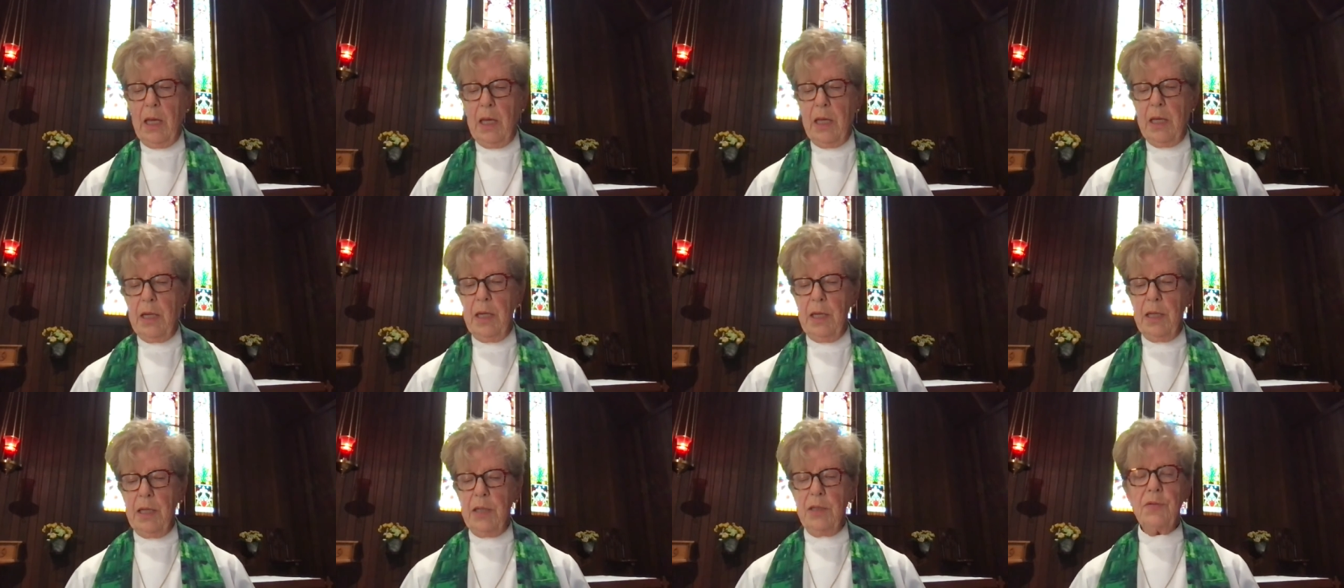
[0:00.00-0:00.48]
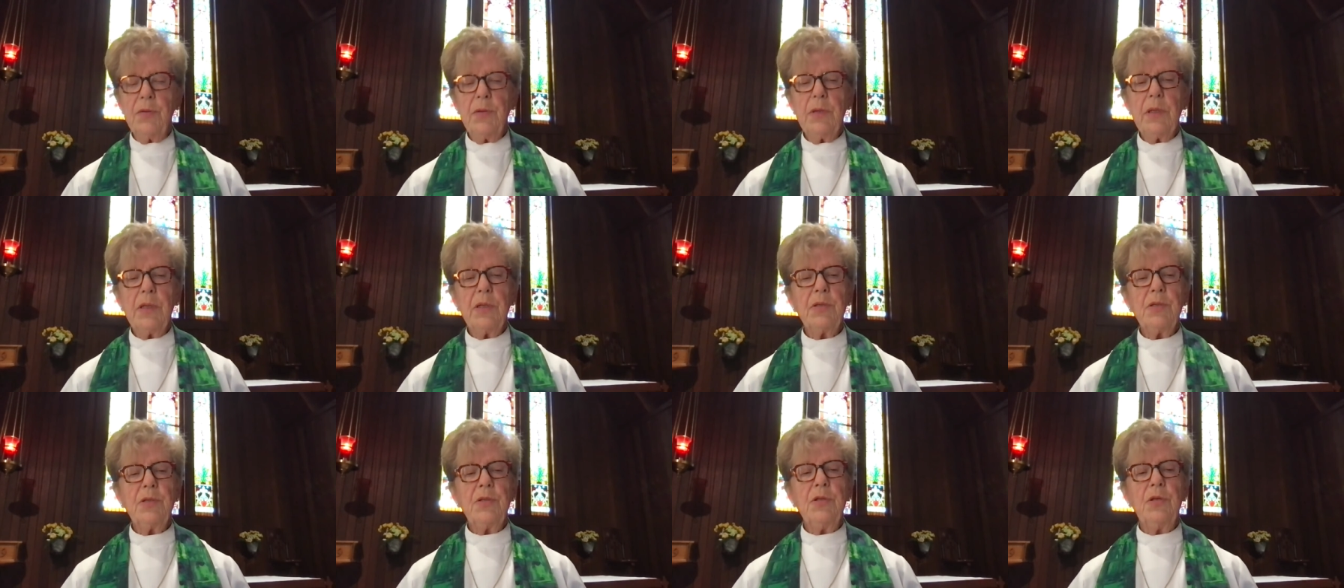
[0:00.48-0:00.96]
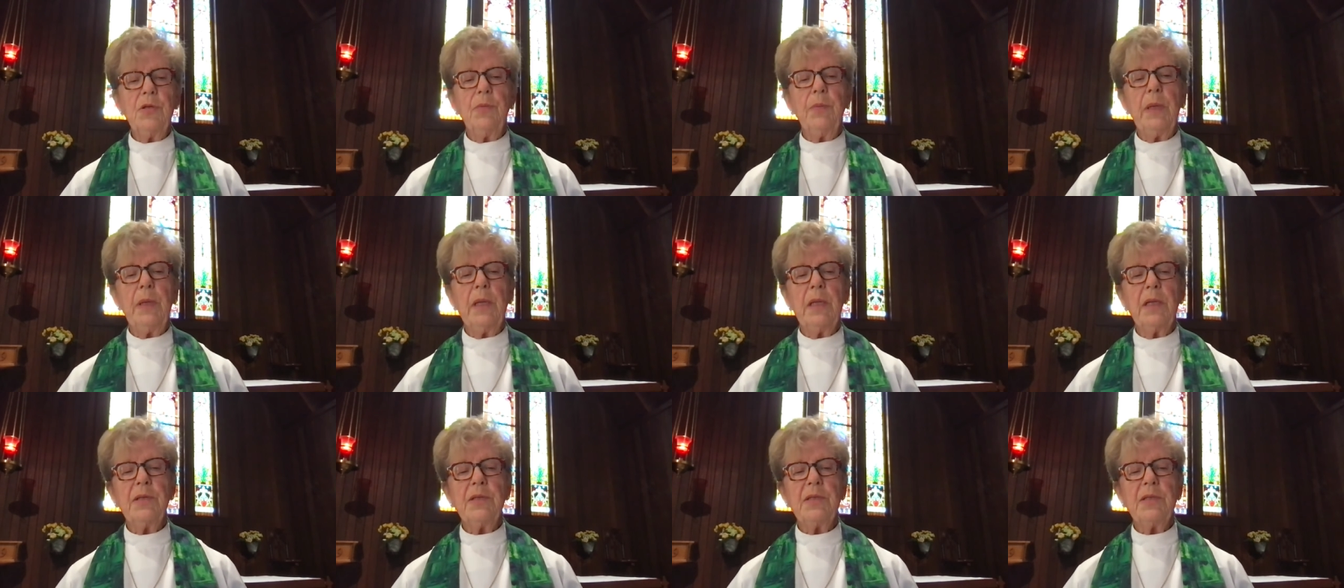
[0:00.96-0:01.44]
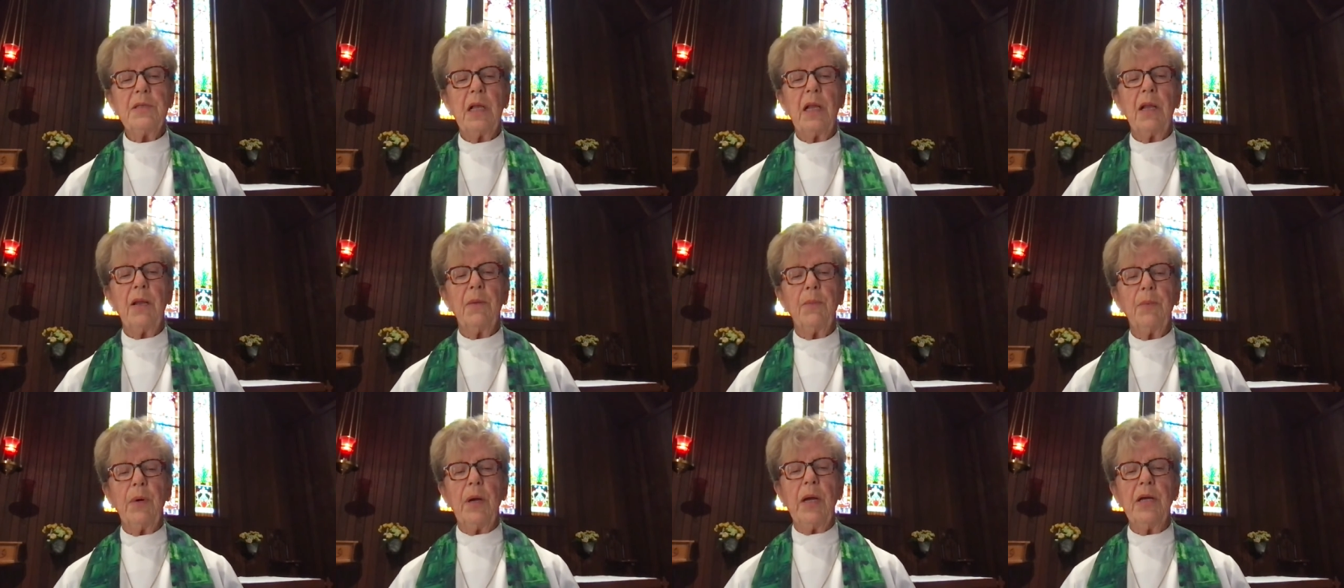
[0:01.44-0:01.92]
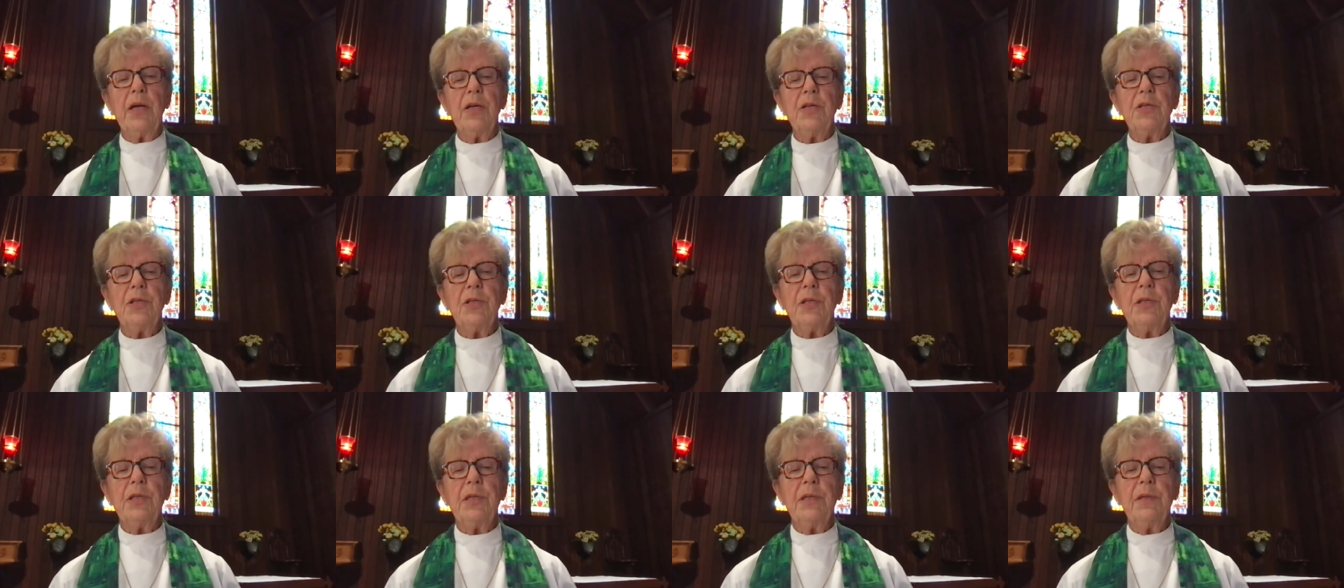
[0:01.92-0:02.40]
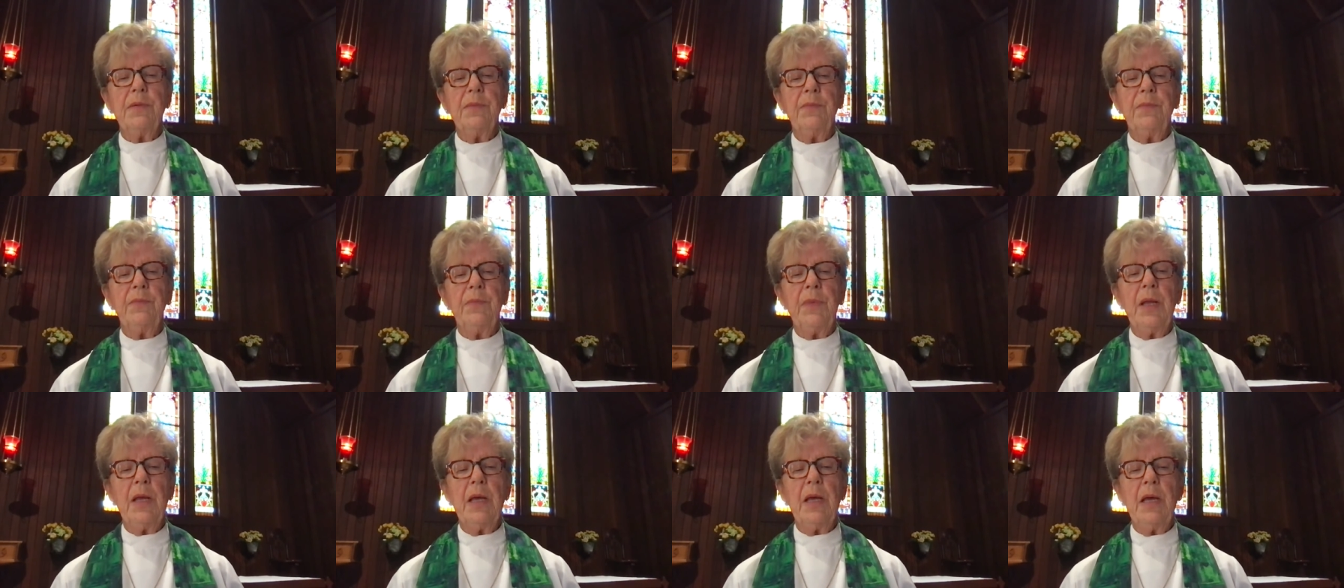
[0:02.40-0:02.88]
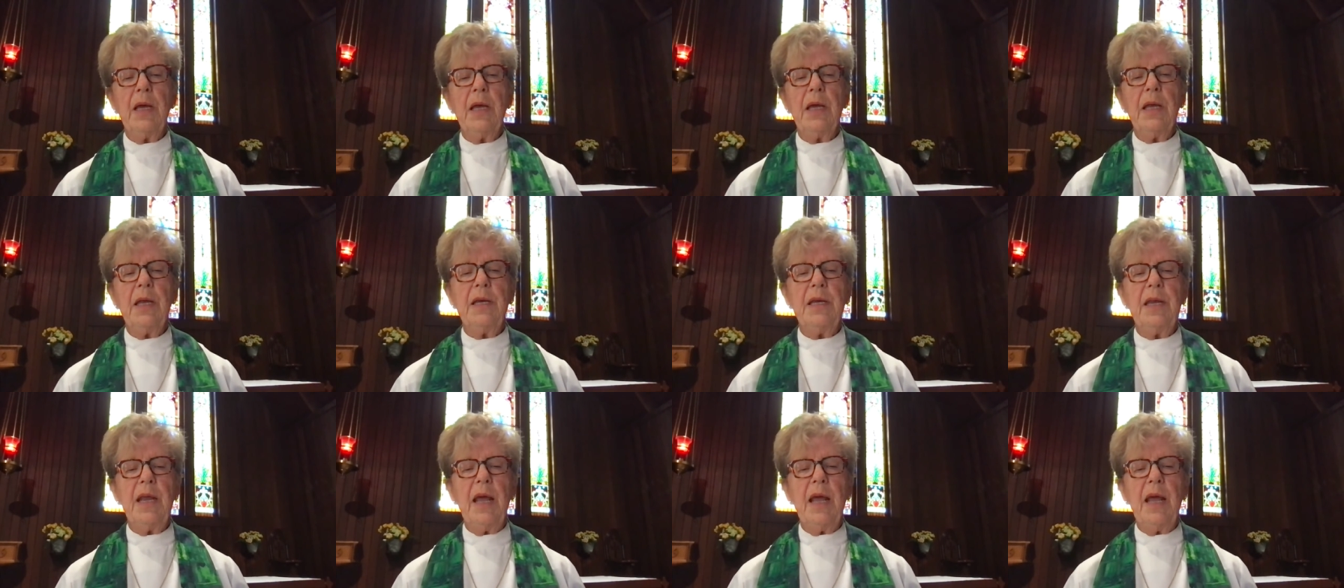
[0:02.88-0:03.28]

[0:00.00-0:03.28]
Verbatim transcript: in Israel's jubilant celebration,